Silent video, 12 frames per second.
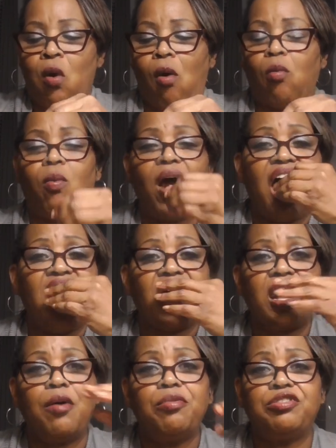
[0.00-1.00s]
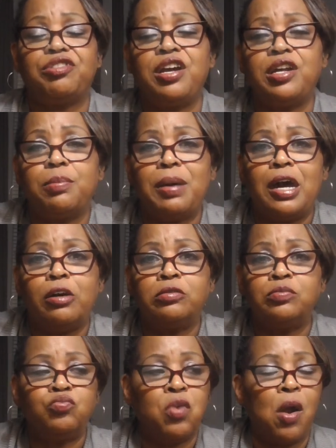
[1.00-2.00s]
While I was thinking
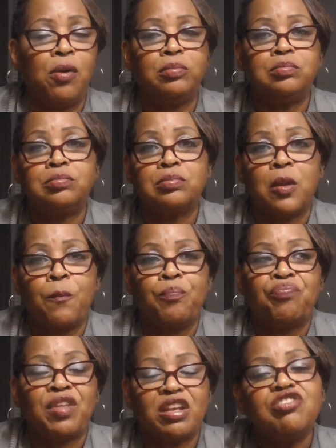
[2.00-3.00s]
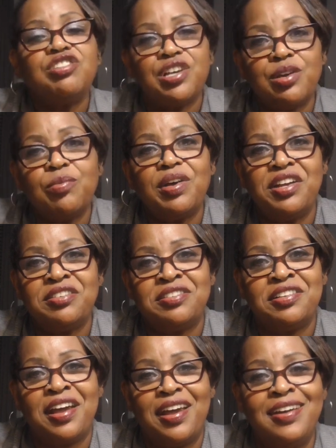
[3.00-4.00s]
about chicken wings
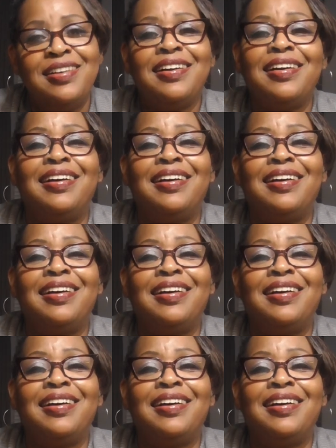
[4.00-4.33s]
today,